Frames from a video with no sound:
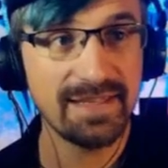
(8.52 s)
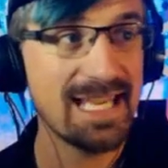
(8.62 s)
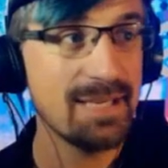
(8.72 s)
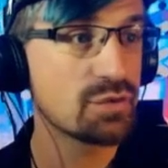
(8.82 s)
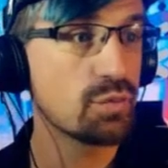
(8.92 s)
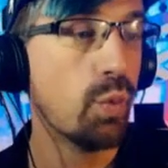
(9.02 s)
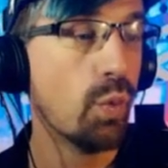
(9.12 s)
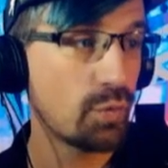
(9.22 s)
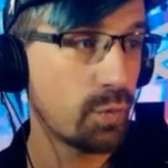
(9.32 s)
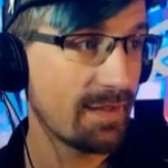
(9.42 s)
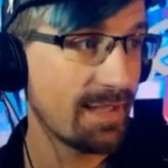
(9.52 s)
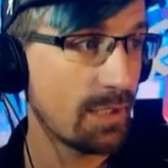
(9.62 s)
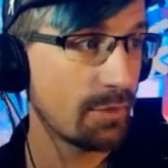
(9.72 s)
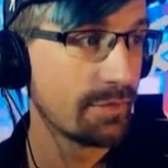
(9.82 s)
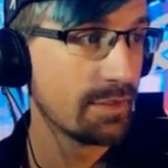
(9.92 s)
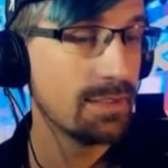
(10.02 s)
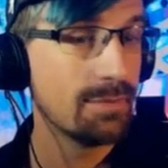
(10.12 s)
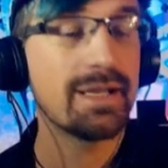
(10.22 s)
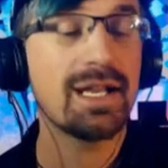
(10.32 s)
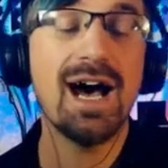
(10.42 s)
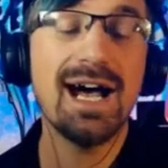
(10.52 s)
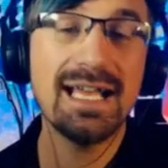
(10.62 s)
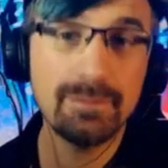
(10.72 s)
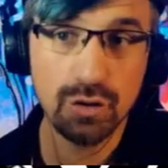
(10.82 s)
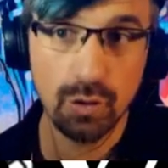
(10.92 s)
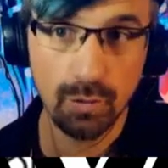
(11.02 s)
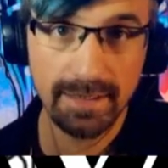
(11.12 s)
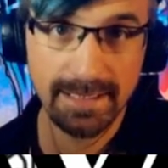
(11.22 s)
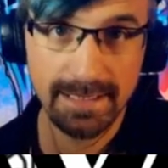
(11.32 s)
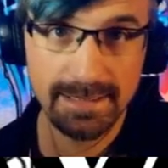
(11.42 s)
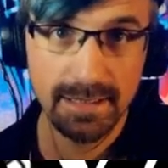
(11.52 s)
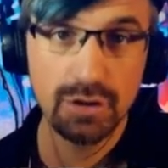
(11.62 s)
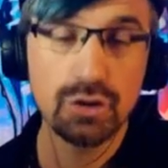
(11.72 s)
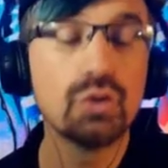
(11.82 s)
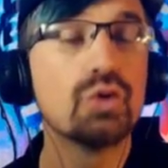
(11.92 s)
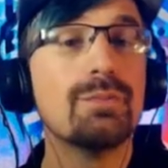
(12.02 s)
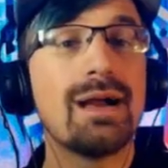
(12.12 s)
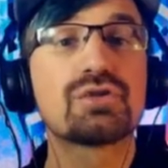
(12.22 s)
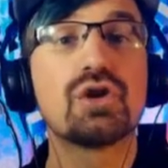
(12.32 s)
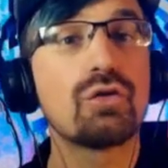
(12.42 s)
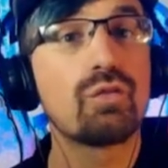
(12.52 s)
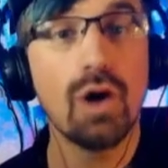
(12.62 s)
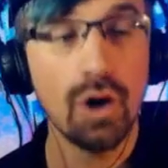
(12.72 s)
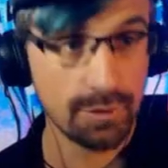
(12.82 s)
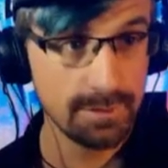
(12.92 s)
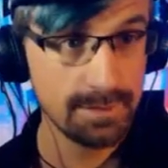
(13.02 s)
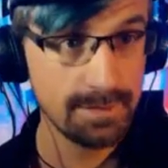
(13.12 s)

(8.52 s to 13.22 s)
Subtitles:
game is Wardwell House, but I'm calling it Google Maps Gone Wrong.